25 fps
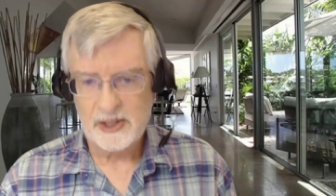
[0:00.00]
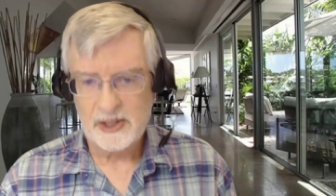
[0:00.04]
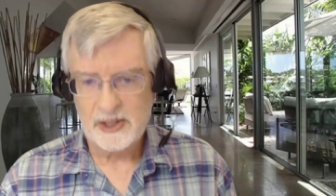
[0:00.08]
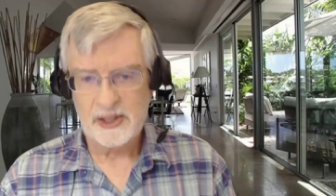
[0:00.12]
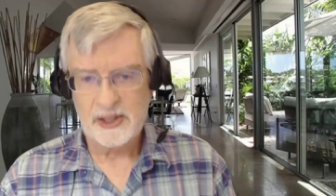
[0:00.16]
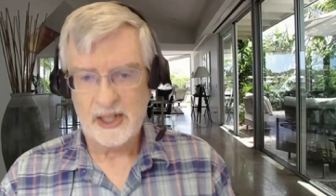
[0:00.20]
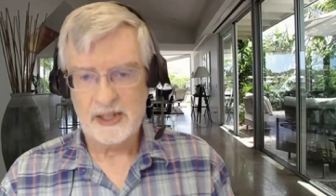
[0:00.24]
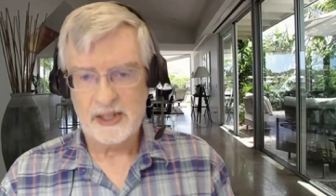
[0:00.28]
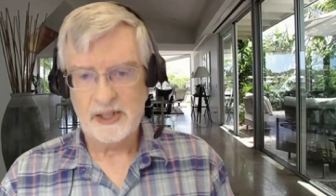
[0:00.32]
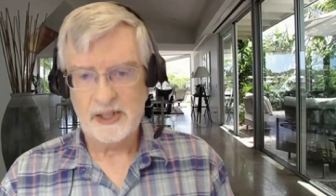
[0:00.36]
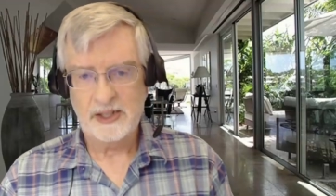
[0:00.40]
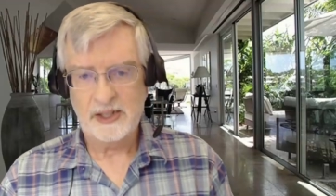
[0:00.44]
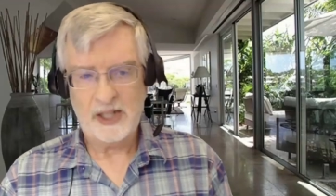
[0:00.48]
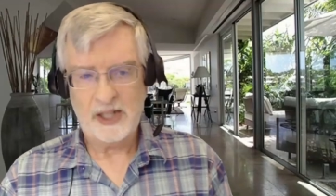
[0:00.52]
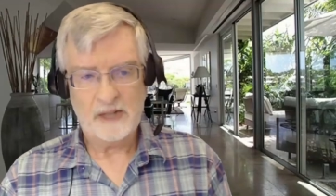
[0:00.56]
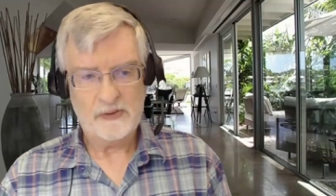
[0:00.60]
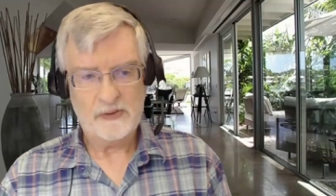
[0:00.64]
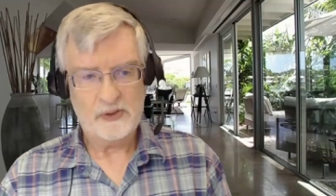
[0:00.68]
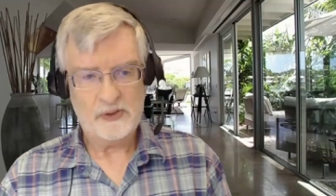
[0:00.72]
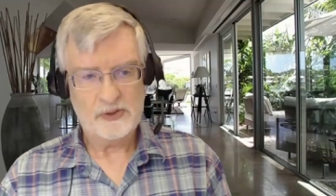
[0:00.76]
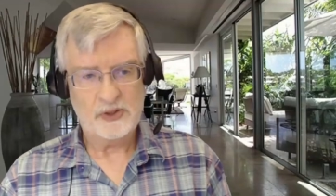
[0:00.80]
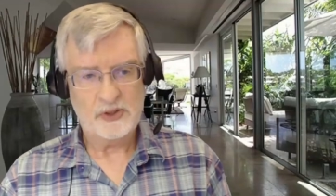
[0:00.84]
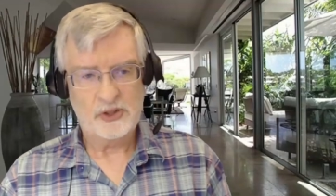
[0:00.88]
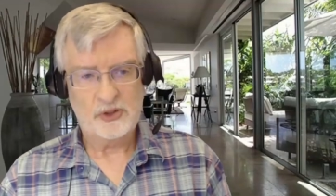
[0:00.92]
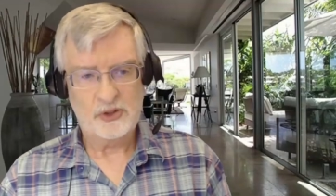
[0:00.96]
That the devil
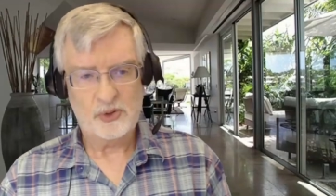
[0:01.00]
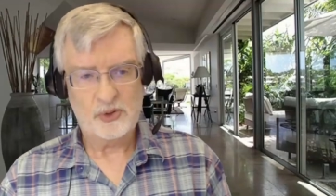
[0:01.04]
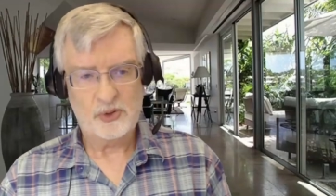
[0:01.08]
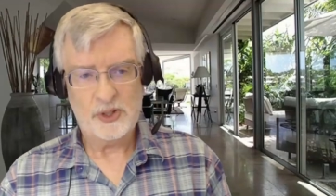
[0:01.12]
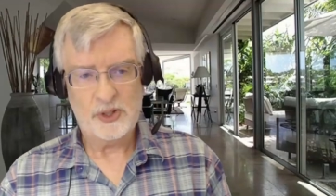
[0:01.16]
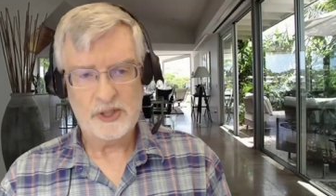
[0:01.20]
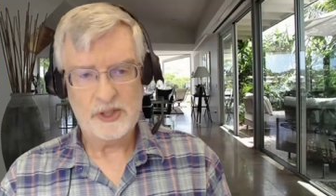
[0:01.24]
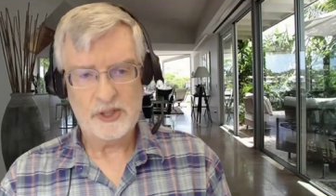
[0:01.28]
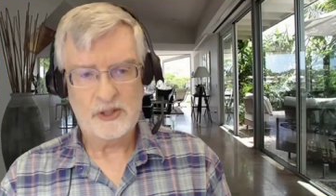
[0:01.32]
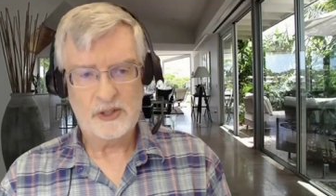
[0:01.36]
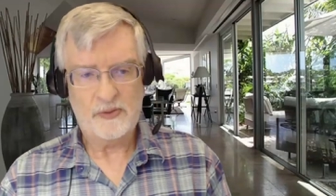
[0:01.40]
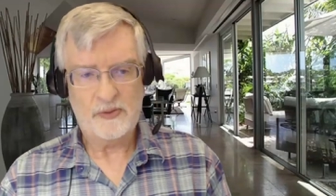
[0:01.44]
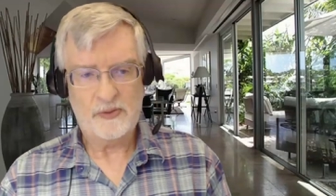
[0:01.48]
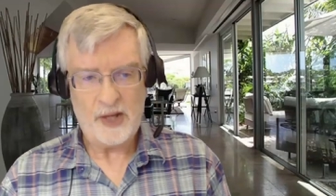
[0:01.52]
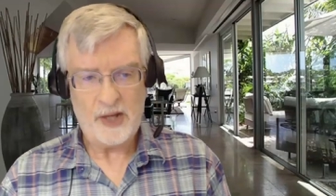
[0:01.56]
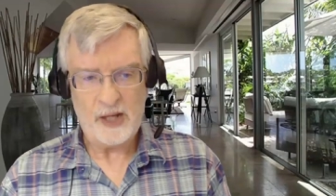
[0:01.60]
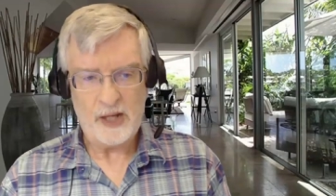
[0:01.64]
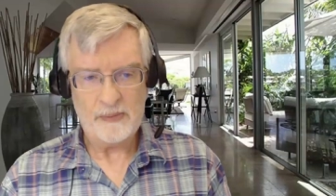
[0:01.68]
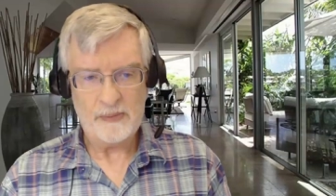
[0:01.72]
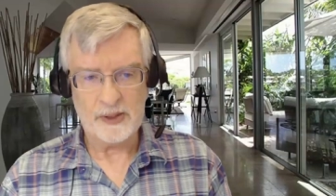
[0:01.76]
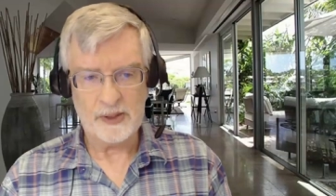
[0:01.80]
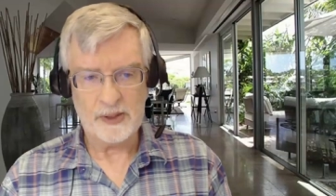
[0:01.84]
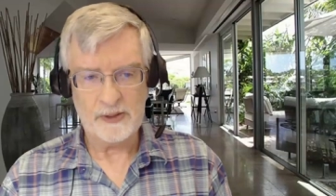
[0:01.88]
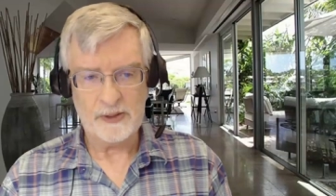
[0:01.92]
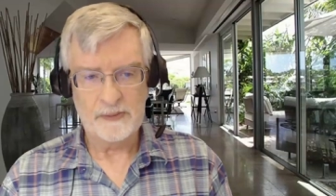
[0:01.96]
destroys the
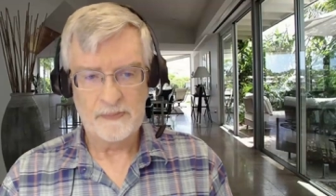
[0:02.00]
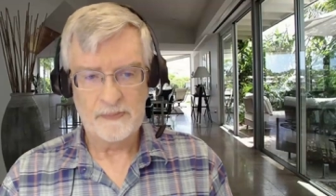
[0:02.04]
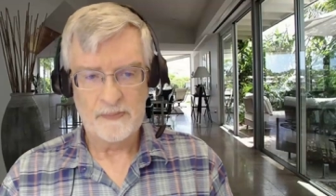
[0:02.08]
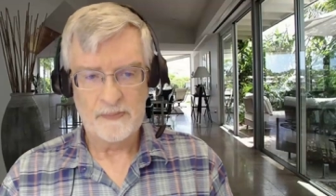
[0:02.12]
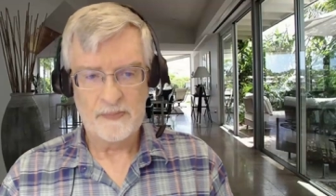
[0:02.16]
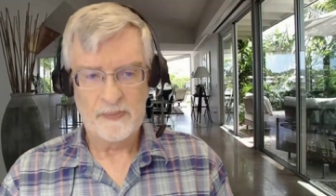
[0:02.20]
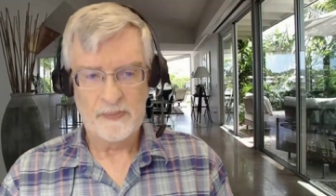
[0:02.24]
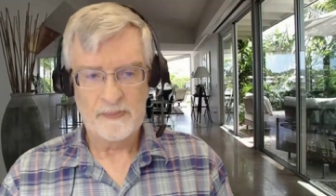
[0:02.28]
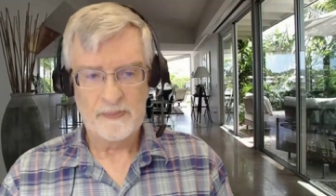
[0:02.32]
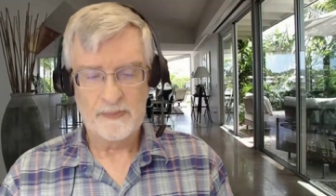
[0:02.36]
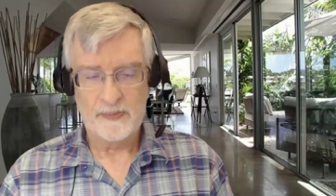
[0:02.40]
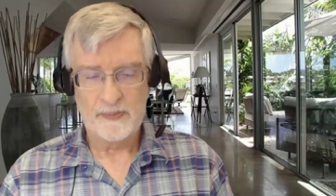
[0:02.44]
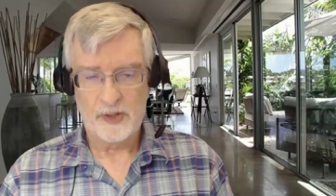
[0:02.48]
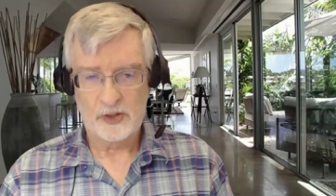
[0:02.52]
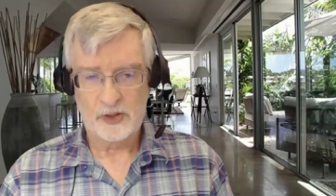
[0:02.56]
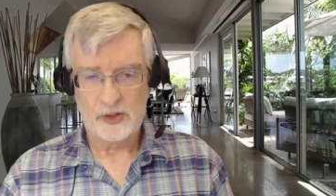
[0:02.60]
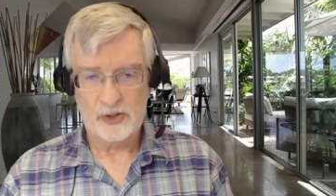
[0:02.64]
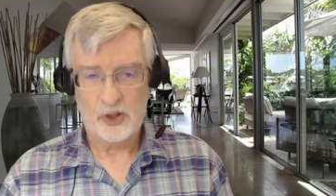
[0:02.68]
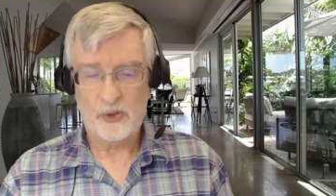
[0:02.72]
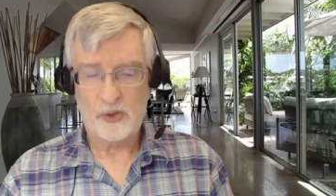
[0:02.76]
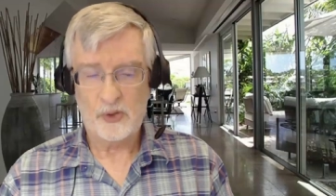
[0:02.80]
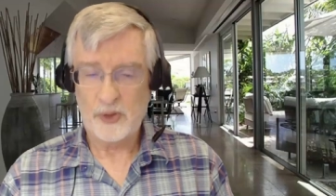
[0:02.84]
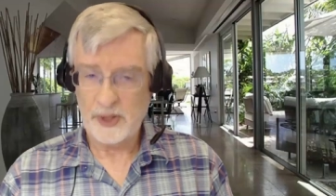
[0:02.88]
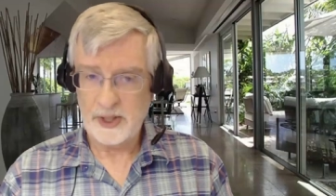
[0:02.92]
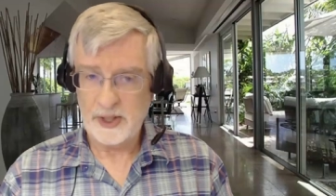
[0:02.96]
family.
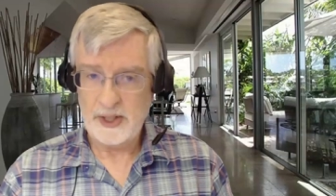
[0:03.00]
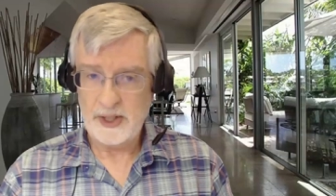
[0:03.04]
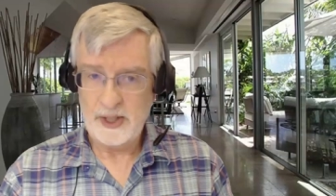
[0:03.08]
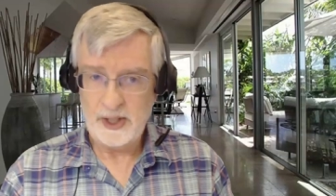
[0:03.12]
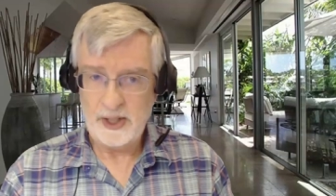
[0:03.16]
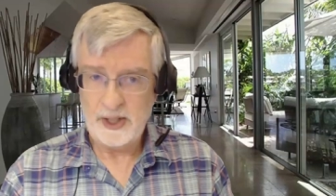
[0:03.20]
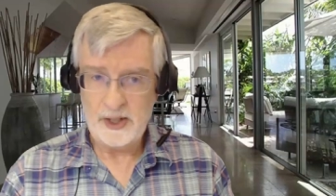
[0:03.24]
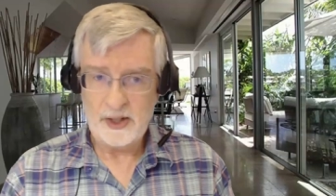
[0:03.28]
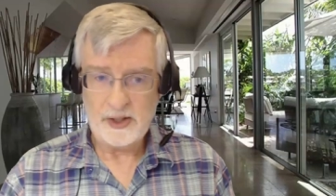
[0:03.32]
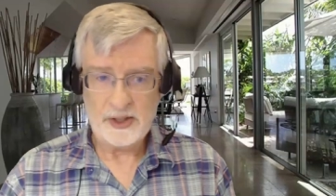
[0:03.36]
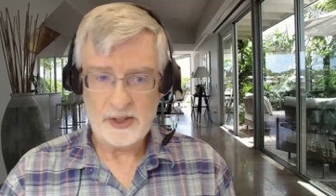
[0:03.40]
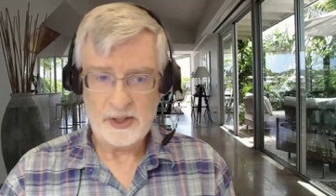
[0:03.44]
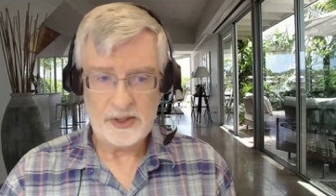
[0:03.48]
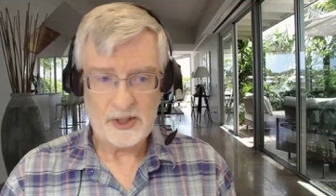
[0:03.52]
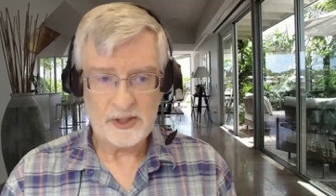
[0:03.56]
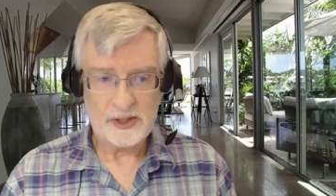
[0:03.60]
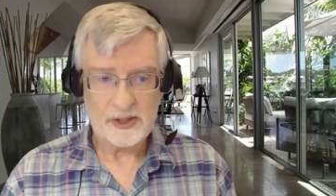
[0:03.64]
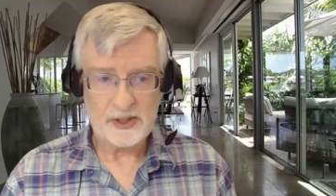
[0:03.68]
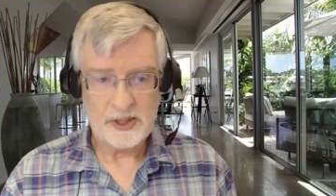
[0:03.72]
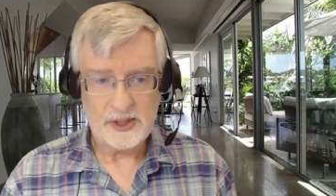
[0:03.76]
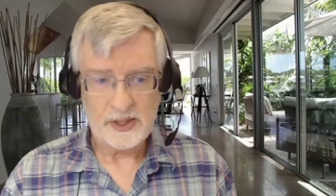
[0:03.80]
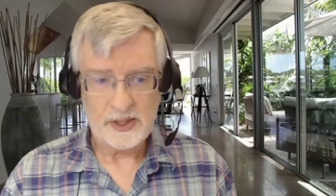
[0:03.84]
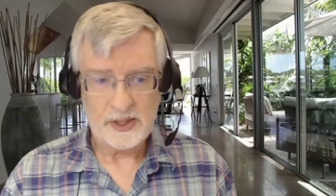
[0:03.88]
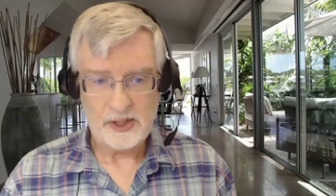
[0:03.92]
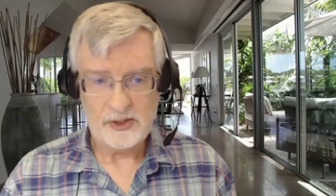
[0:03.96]
So in here, he starts to
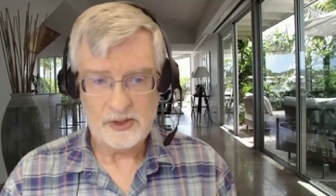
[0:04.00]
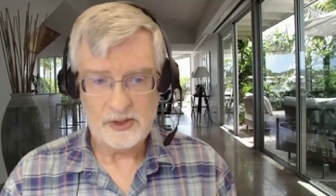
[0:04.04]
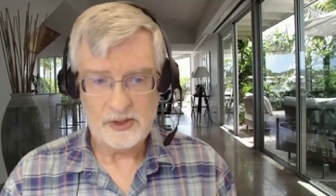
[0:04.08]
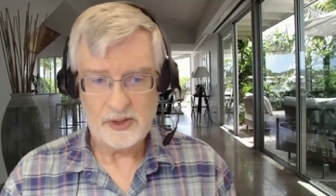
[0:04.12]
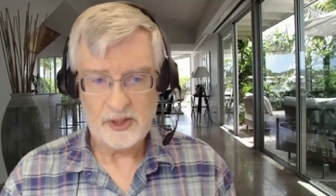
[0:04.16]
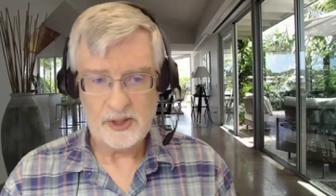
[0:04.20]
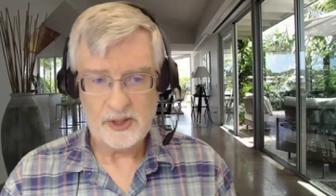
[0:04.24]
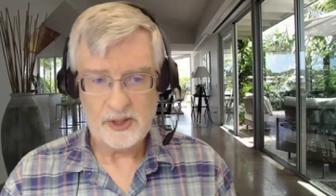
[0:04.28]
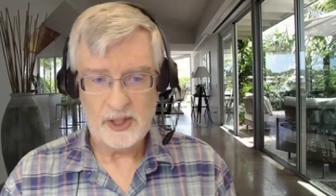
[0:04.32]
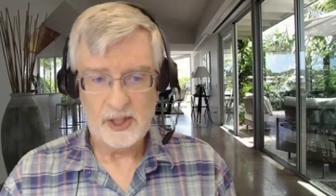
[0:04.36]
teach you